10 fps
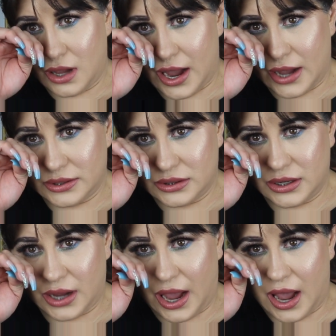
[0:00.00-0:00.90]
I
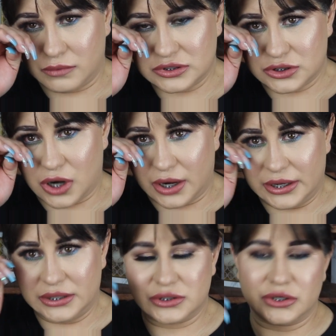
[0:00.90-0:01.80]
think I was
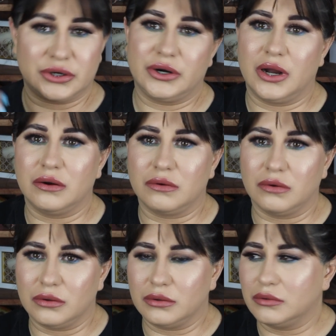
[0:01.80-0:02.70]
talking to her
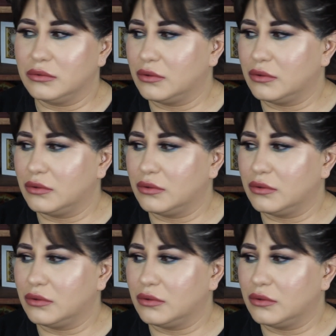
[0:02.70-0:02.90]
uncle,